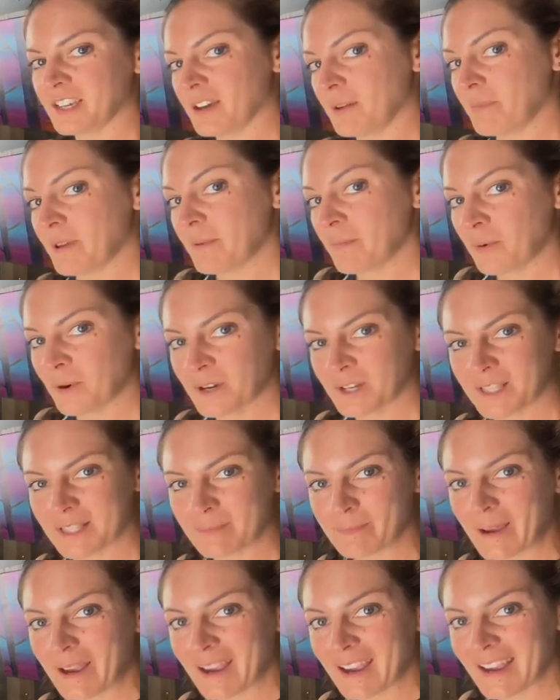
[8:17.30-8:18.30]
a bit more
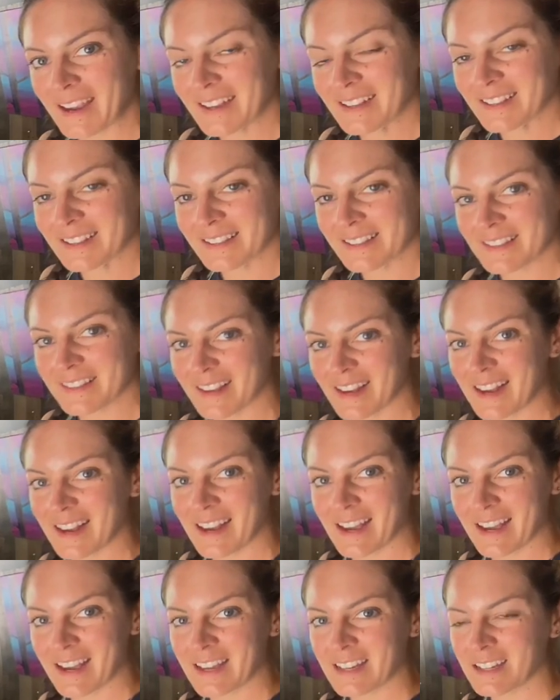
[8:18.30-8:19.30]
space
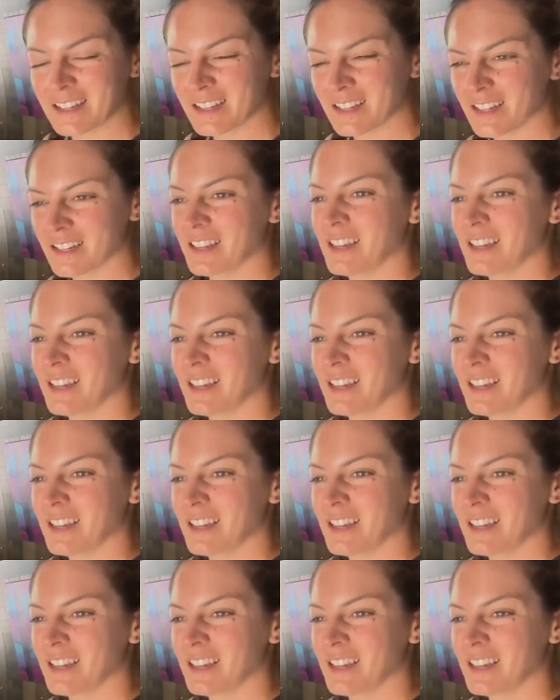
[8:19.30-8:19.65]
and